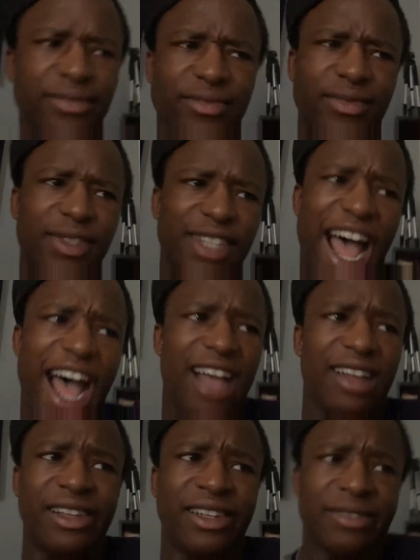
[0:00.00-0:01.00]
Nah,
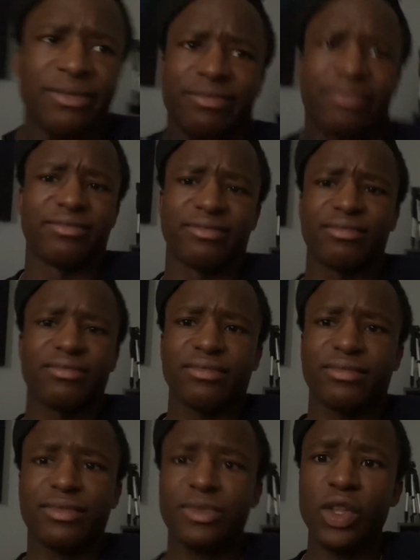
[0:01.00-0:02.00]

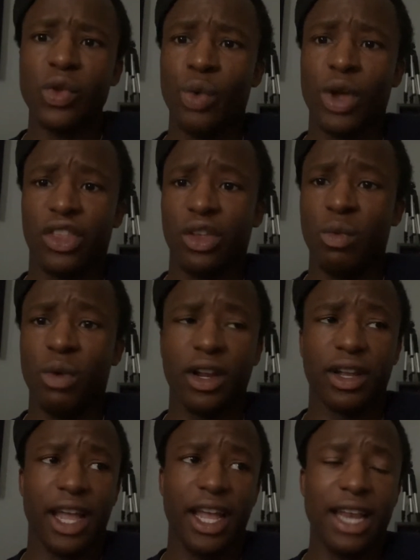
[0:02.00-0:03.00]
whether you work
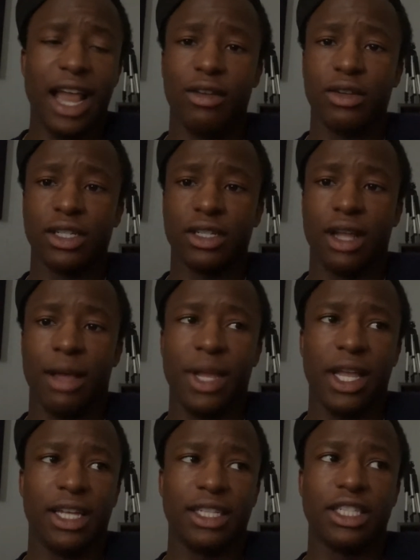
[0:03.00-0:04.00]

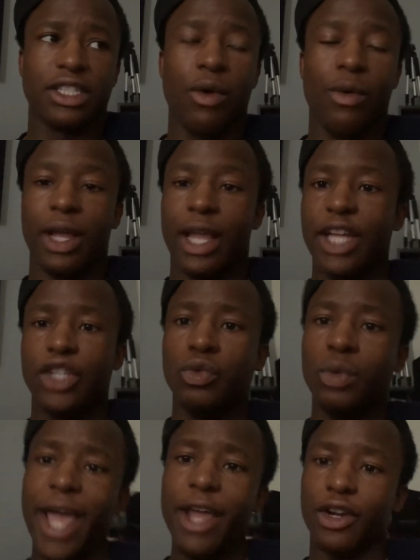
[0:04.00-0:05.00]
$8, it's just going to hit you
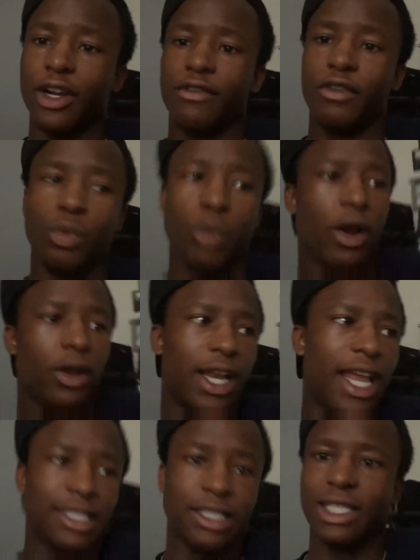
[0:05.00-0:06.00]
later if you work
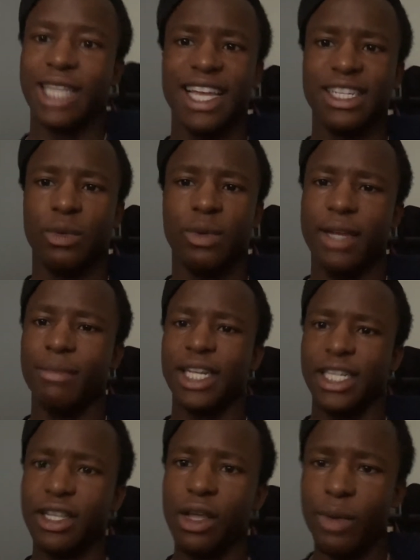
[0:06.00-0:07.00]
less days a week. But
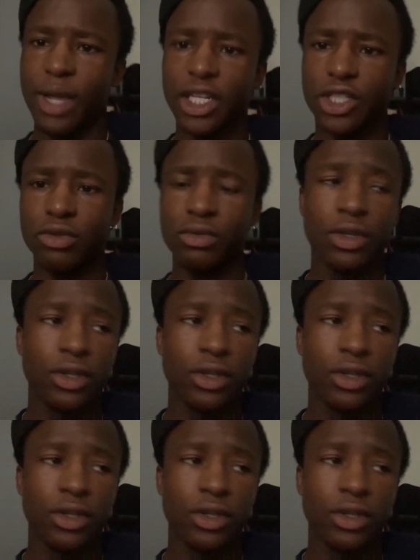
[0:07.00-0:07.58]
it's going to hit you.